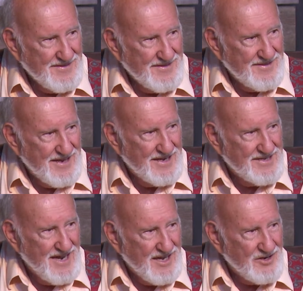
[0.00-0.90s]
They had
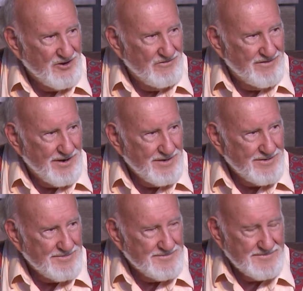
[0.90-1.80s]
taken over.
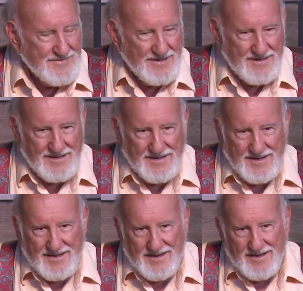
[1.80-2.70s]

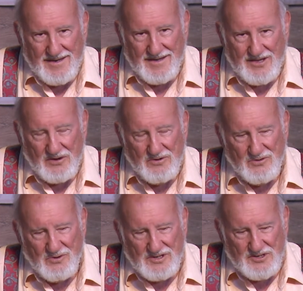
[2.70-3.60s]
And they were the
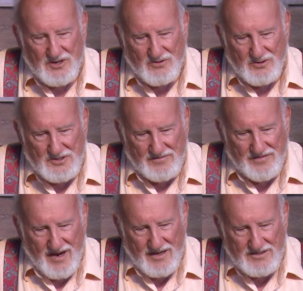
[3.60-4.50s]
ones that
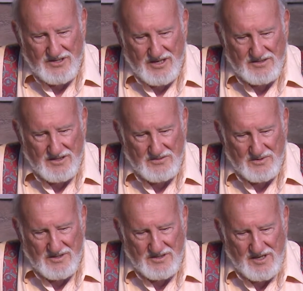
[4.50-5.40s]
crucified Jesus,
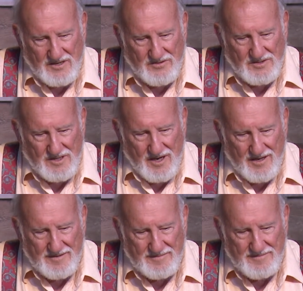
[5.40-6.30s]
which is interesting.
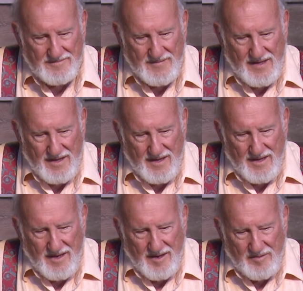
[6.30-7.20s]

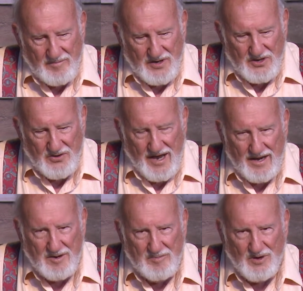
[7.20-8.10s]
But you
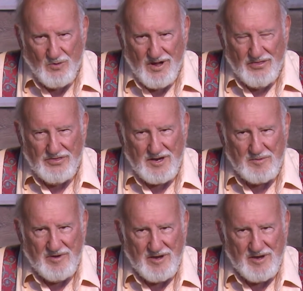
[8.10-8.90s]
had to be wealthy to be a